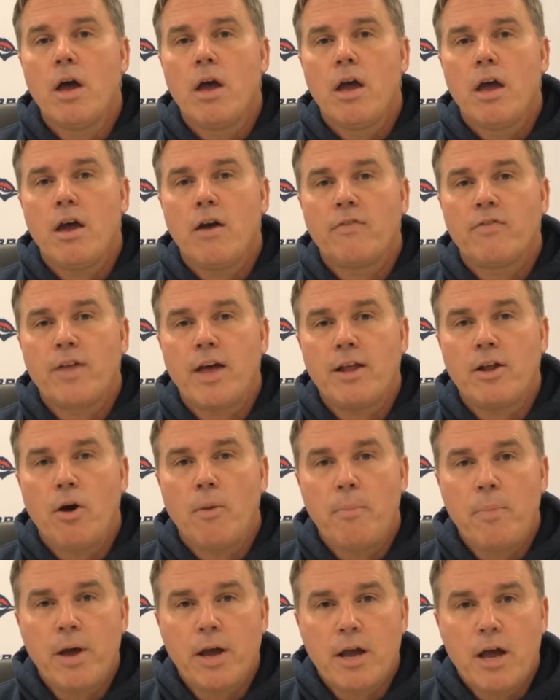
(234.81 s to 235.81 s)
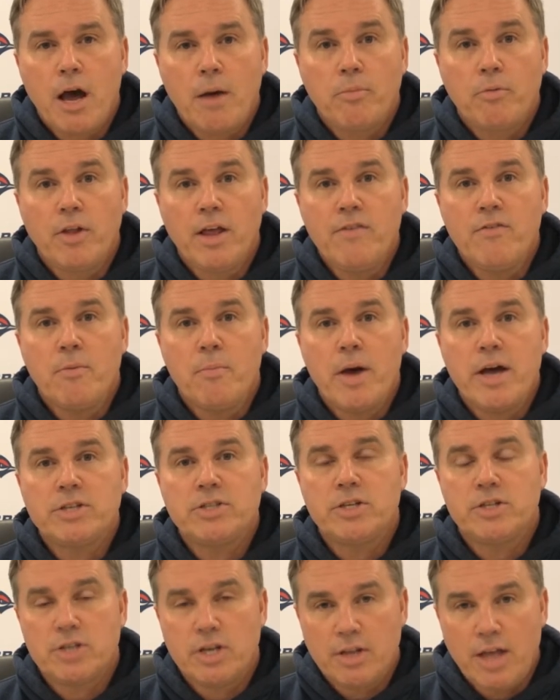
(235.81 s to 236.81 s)
If they don't pick up, leave a
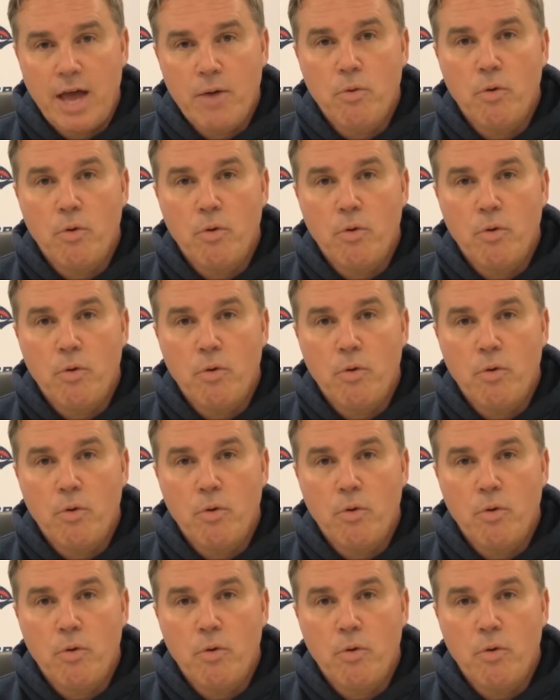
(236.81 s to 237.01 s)
message and they